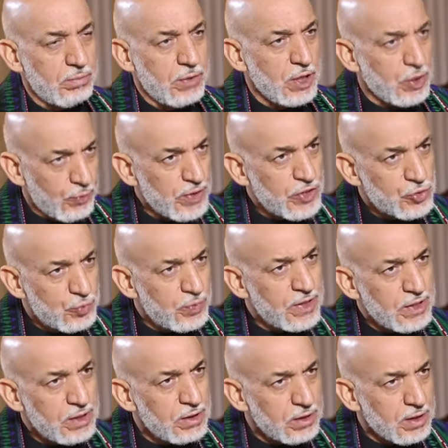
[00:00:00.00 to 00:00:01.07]
in which
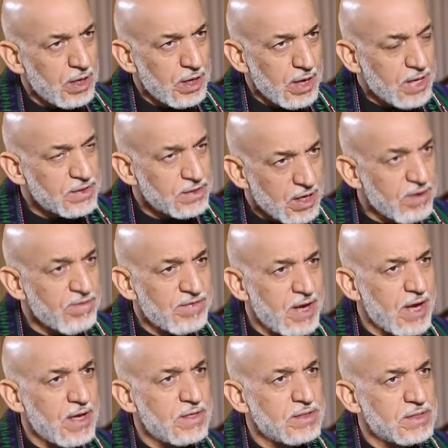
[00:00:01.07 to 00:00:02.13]
we, as
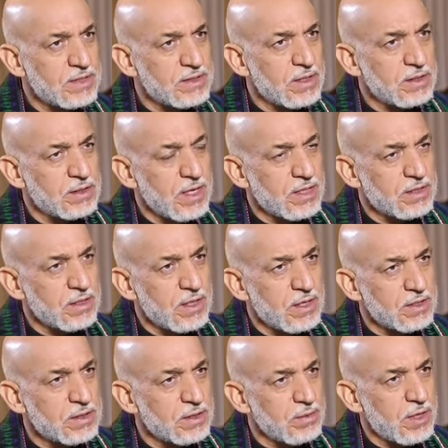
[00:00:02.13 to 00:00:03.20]
Afghans, as
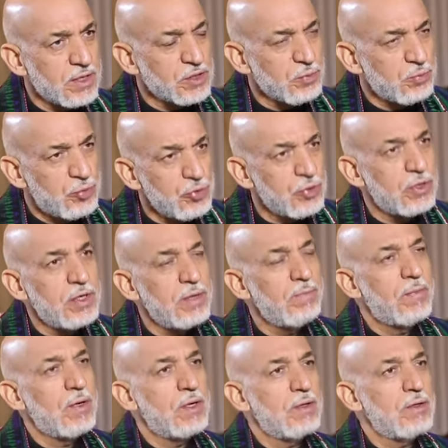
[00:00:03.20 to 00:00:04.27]
a poor,
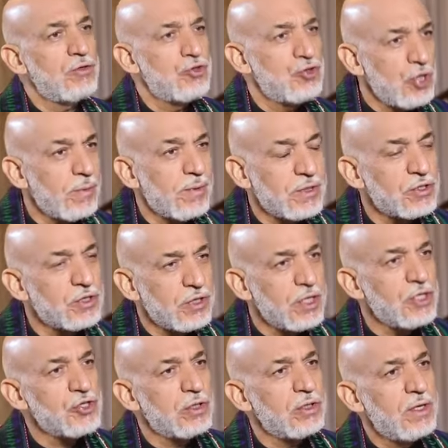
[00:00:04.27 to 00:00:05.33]
troubled
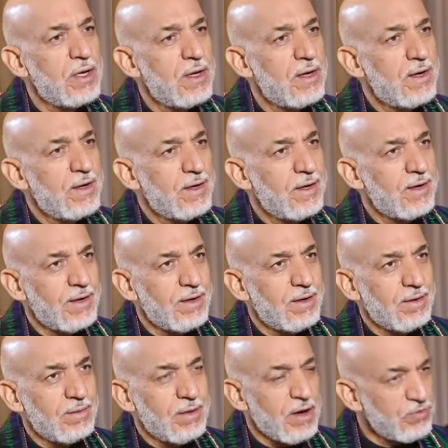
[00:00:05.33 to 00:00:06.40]
nation,
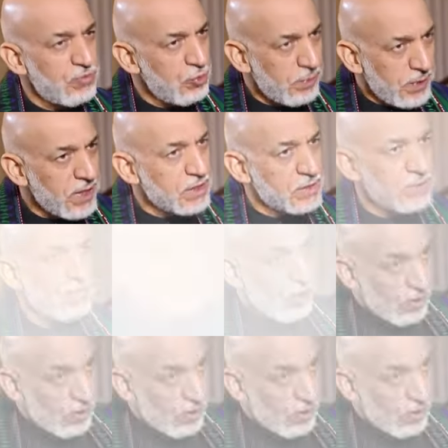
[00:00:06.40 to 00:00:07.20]
have no place.